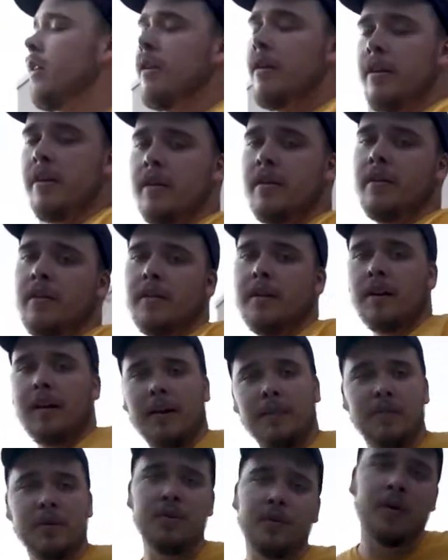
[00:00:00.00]
You know,
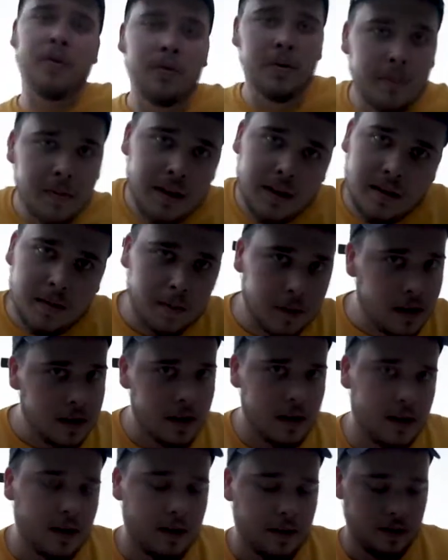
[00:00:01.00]
I'm too old to be getting
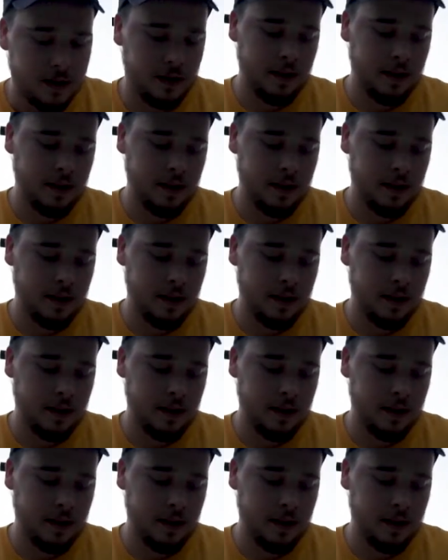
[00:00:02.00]
picky now.